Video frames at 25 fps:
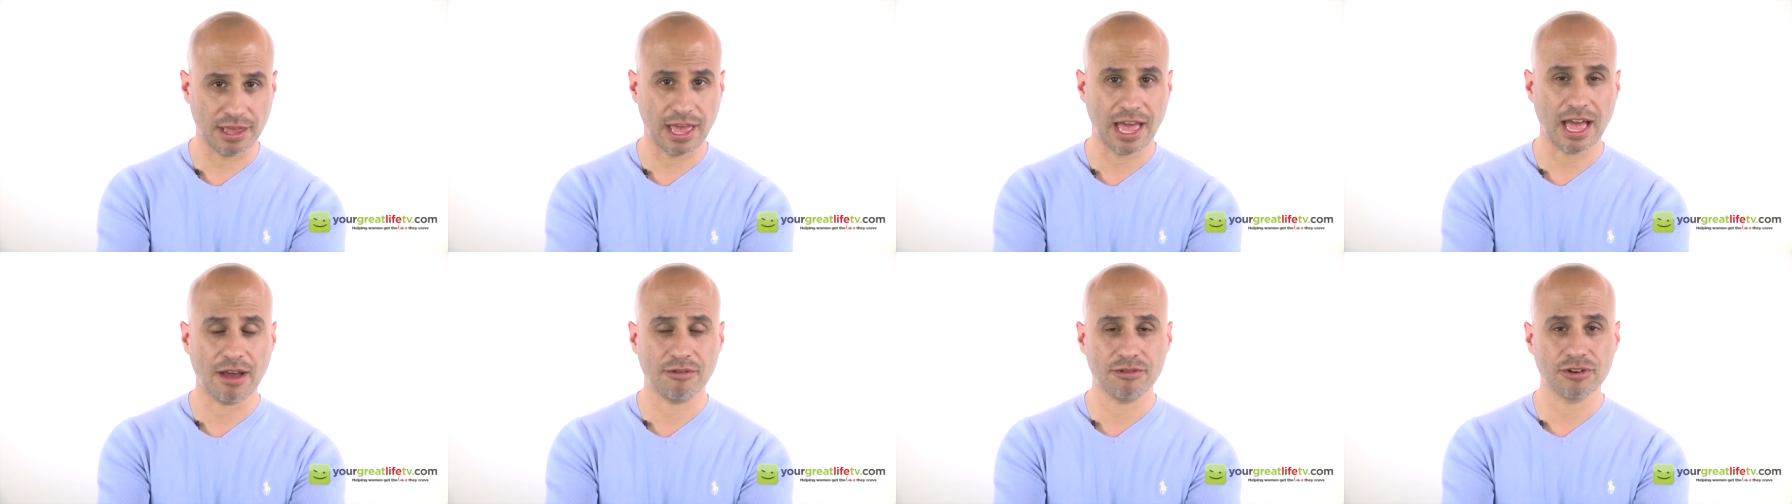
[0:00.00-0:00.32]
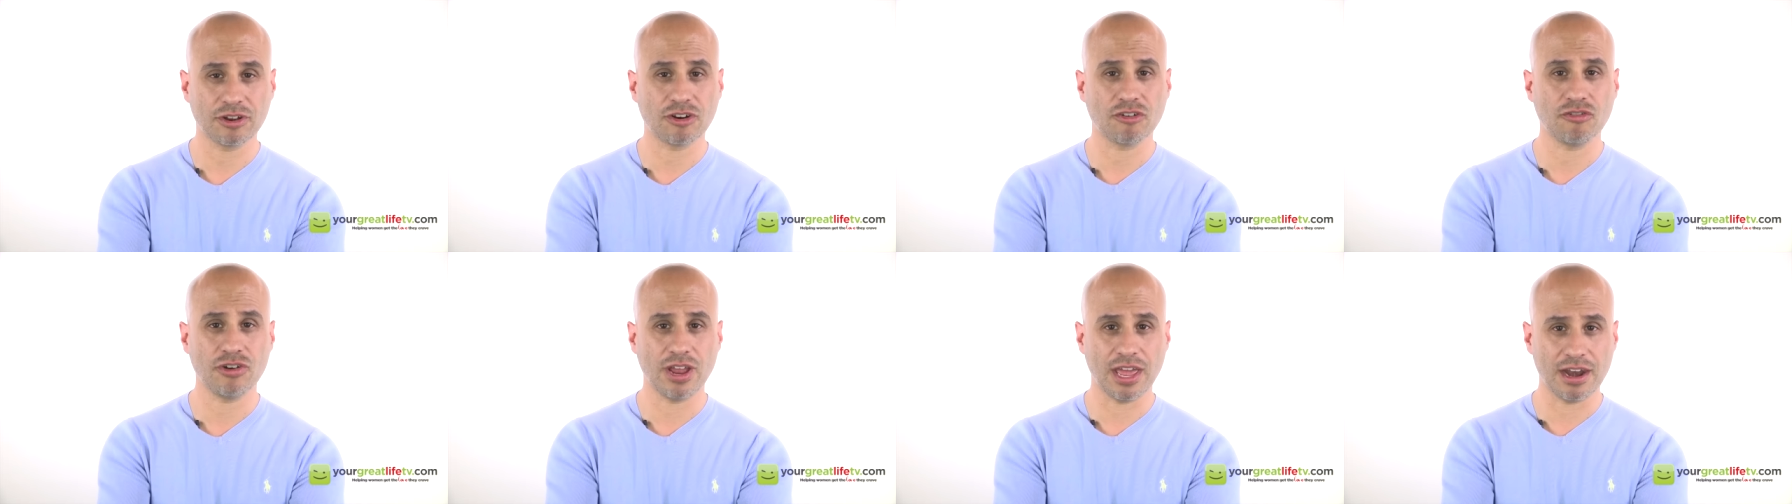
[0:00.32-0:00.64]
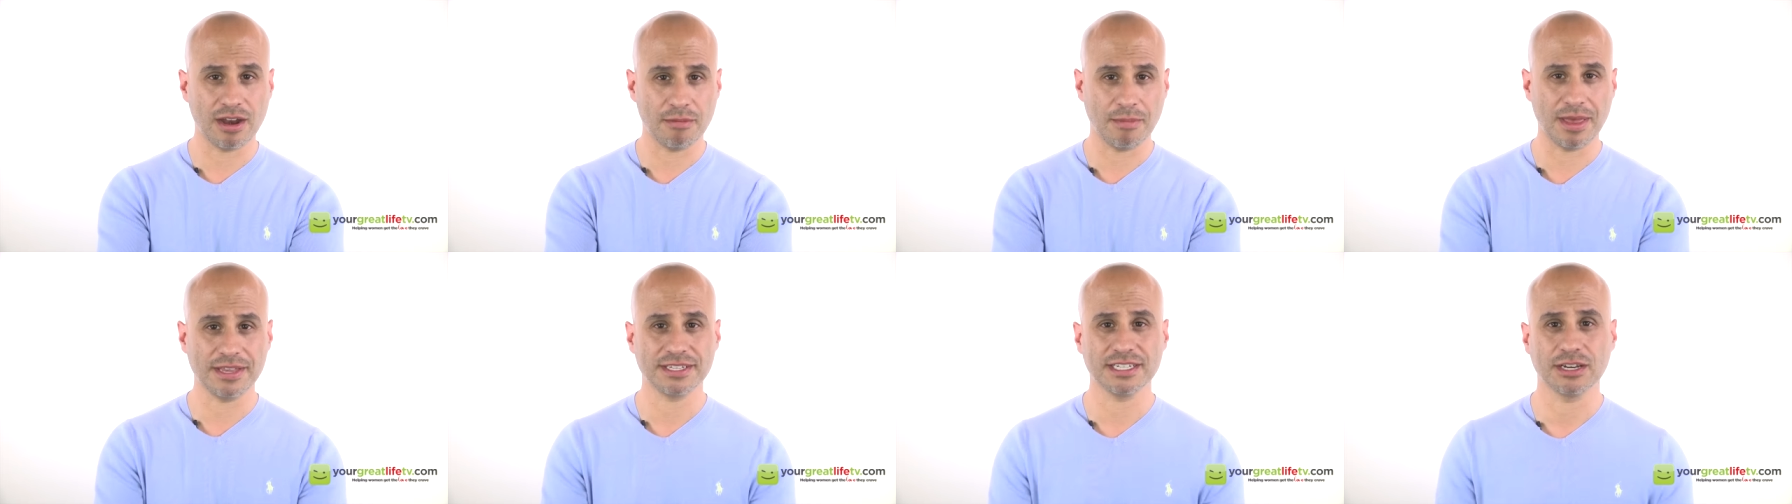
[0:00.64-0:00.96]
how to create
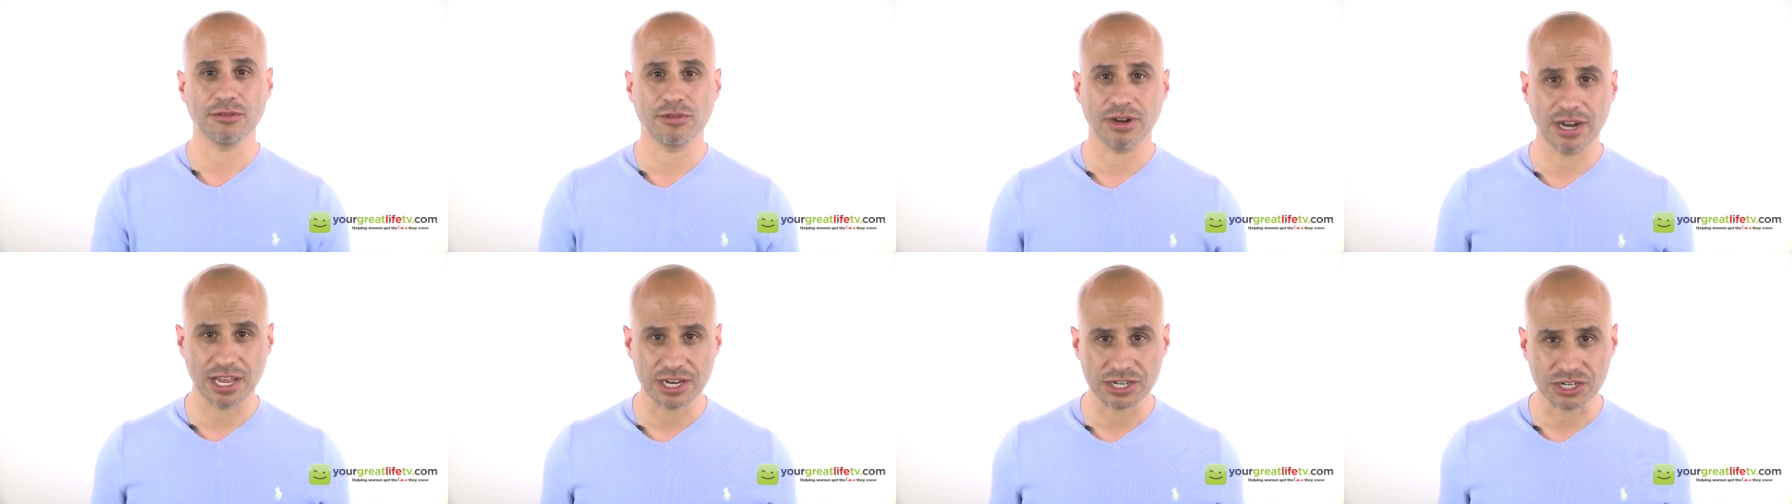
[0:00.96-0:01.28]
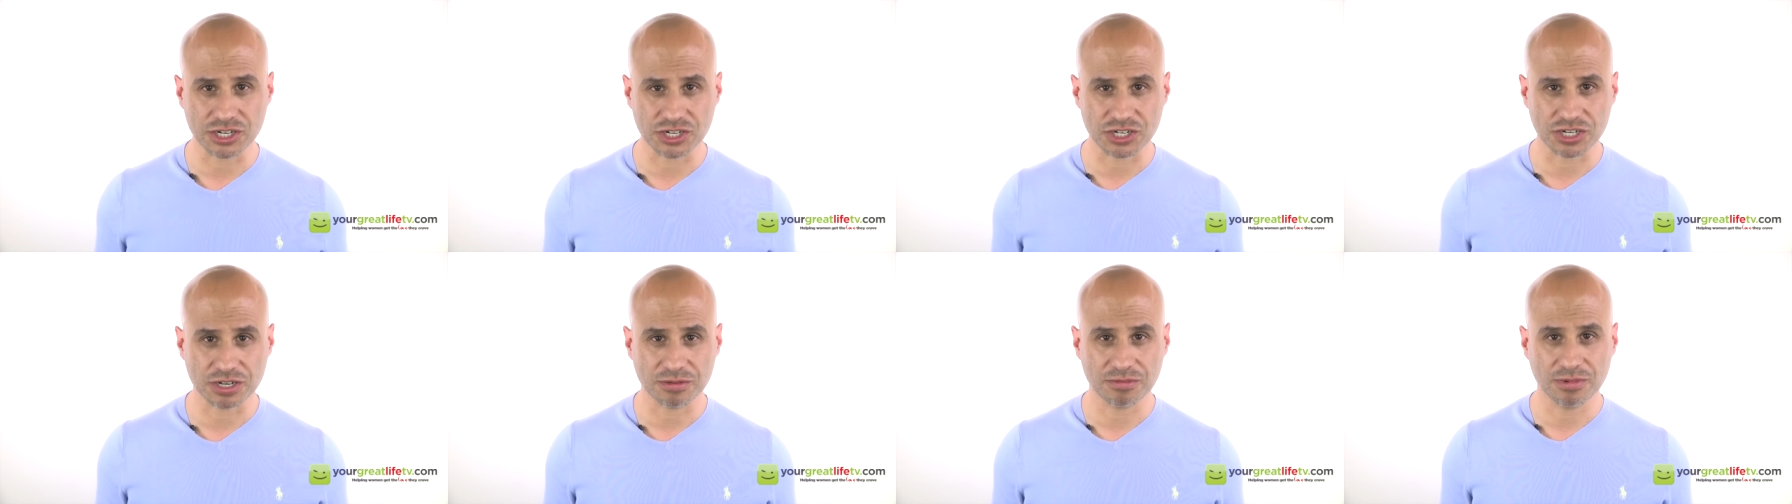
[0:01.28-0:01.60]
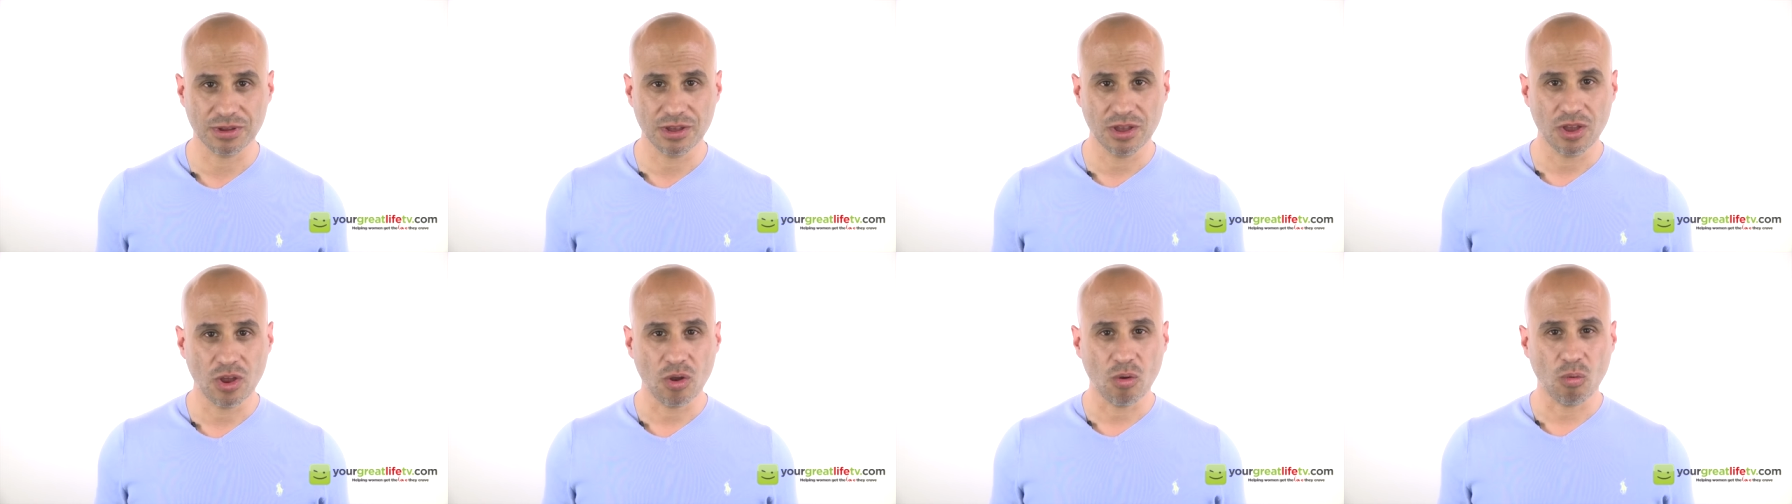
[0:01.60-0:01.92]
an amazing relationship,